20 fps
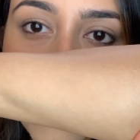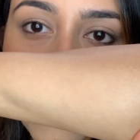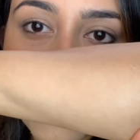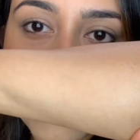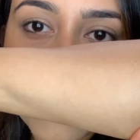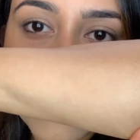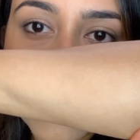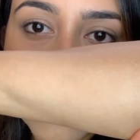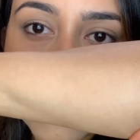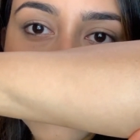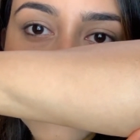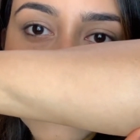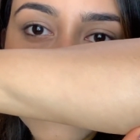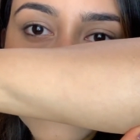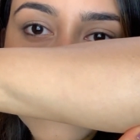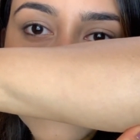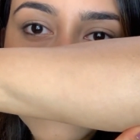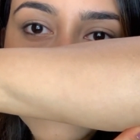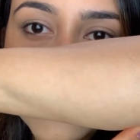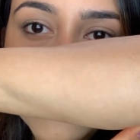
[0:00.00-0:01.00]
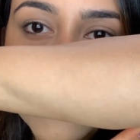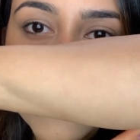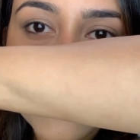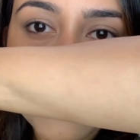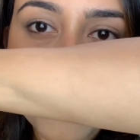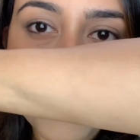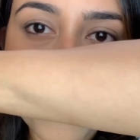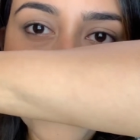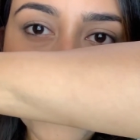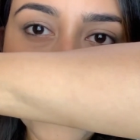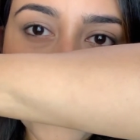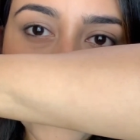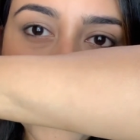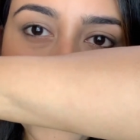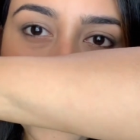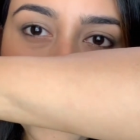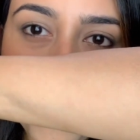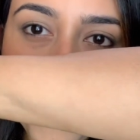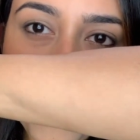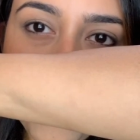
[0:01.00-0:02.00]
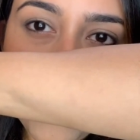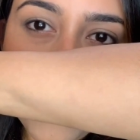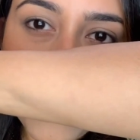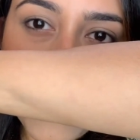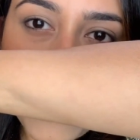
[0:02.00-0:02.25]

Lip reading: and this is this pure